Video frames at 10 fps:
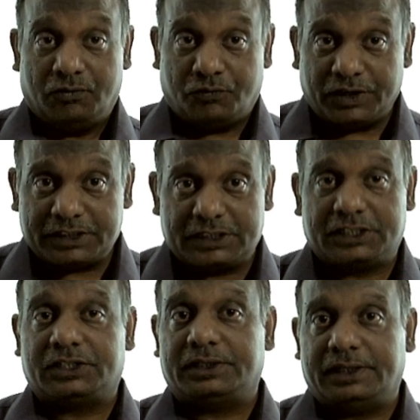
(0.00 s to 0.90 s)

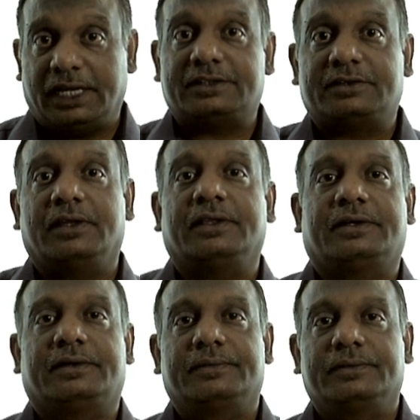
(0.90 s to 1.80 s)
first tests on that.
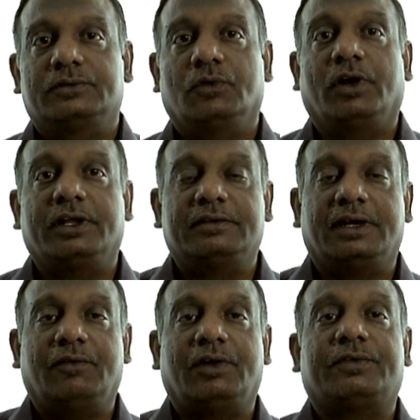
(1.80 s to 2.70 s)
So, what is the
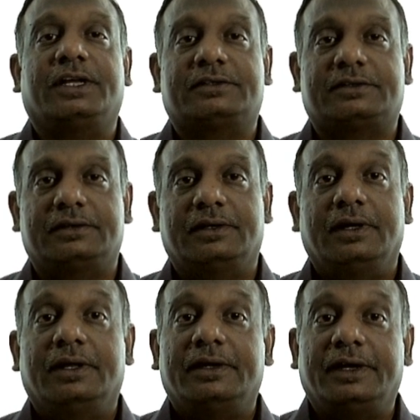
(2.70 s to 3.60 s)
level of test?
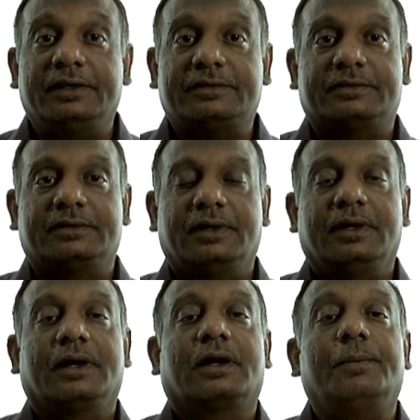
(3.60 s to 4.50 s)
That is
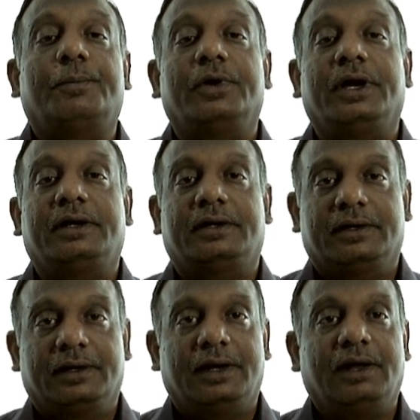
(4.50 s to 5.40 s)
component
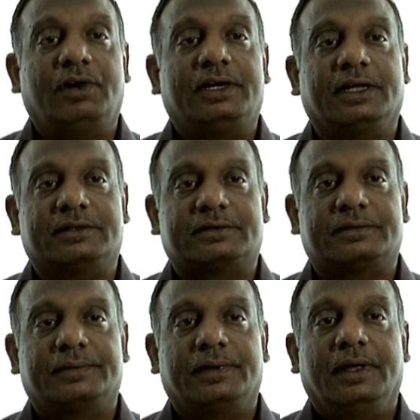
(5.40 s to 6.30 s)
level test.
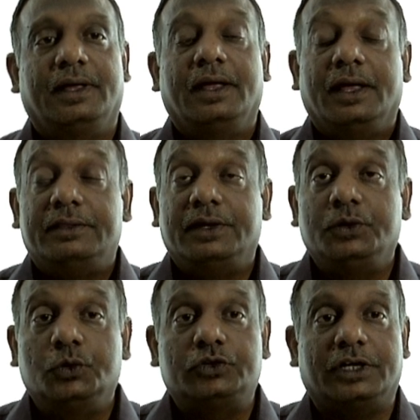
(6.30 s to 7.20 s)
The
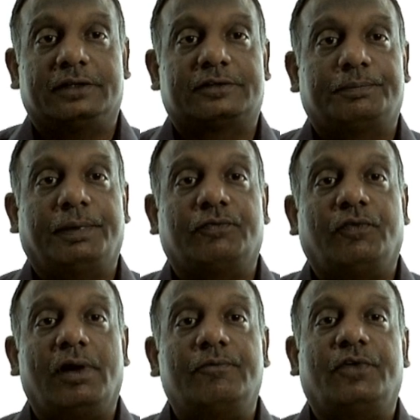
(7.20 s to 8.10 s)
users
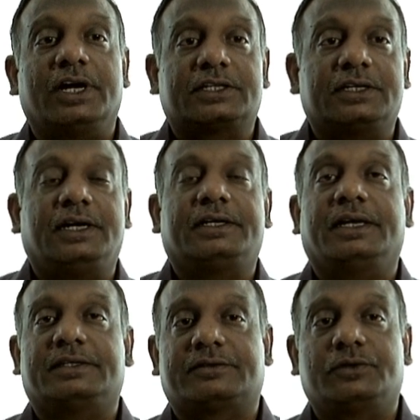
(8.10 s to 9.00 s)
perform functional
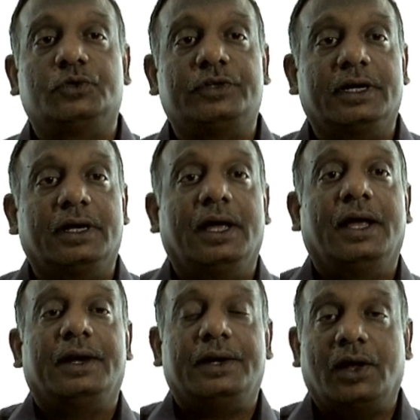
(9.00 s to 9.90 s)
tests using
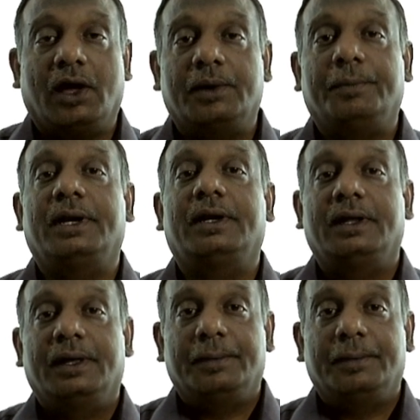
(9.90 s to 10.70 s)
normal